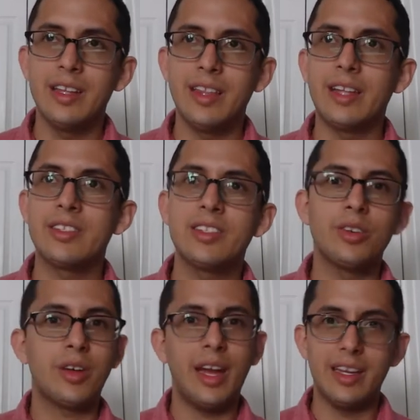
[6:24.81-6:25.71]
that
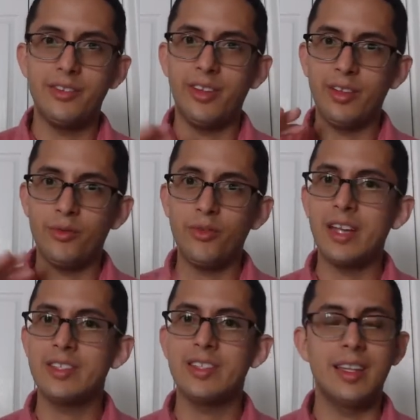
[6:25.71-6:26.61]
still kind of
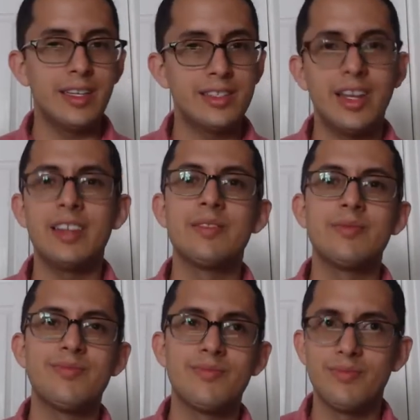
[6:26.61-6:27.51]
rest in this
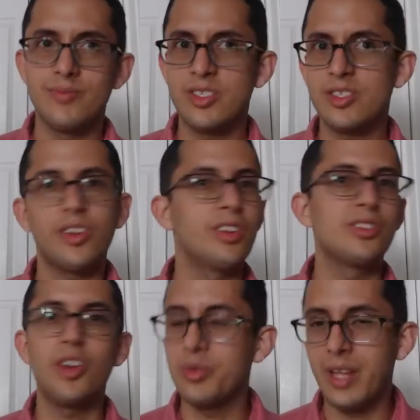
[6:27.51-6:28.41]
uncertain
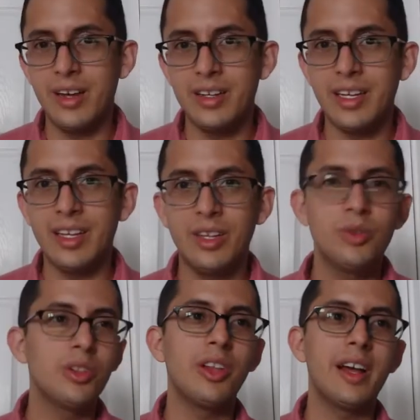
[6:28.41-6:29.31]
tonality,
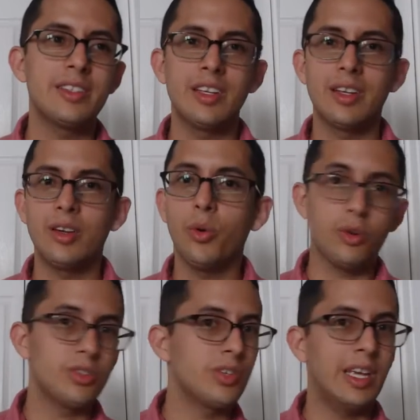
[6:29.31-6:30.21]
utilizing
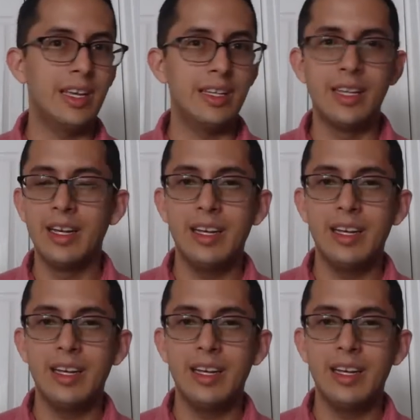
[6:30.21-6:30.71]
chords in,